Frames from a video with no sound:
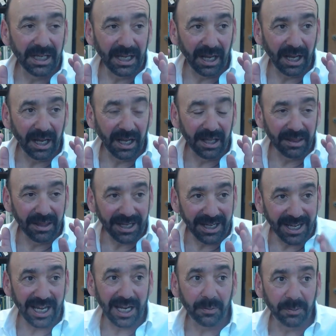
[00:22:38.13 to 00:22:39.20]
uh, the
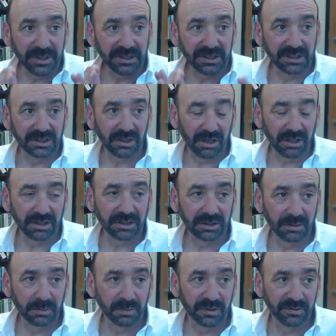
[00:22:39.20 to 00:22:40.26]
campus has
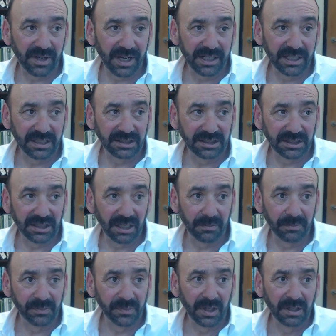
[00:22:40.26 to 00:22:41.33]
also provided
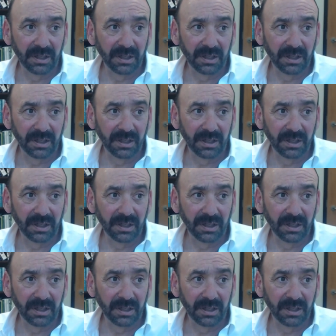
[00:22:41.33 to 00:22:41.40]
some